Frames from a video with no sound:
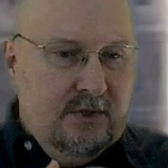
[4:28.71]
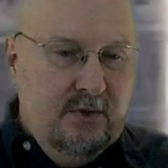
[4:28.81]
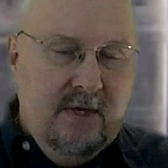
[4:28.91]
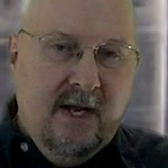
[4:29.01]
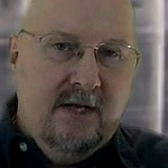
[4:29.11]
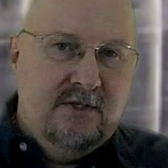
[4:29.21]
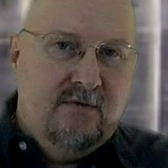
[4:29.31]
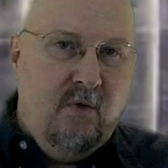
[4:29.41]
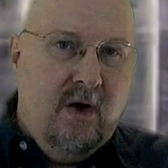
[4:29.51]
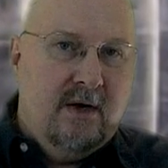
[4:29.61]
two gallons
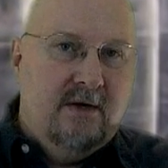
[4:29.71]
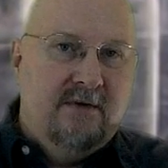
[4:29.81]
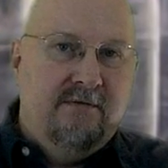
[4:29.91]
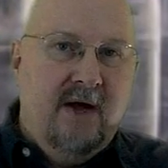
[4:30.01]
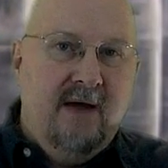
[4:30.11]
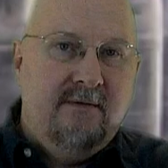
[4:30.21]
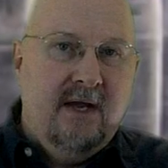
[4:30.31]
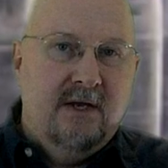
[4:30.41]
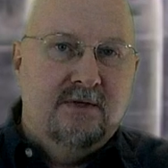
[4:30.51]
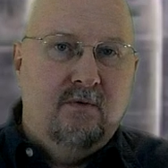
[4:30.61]
of water to five
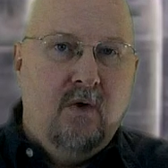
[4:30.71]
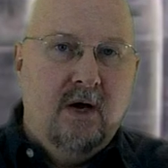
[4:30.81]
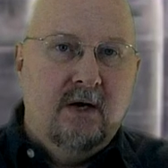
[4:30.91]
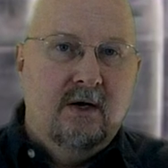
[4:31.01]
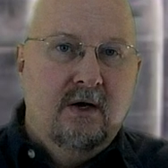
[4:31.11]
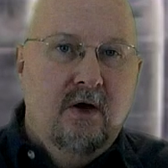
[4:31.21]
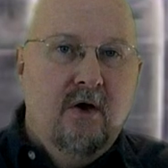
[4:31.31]
gallons of water